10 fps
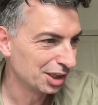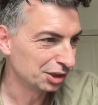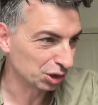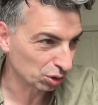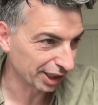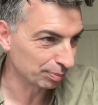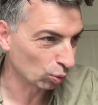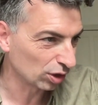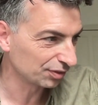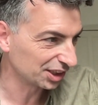to create
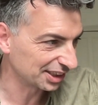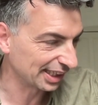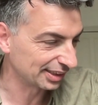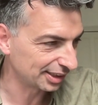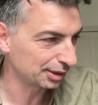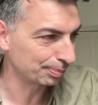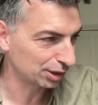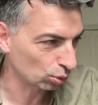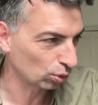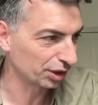more of this
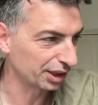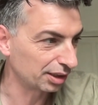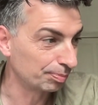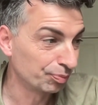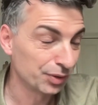anticipatory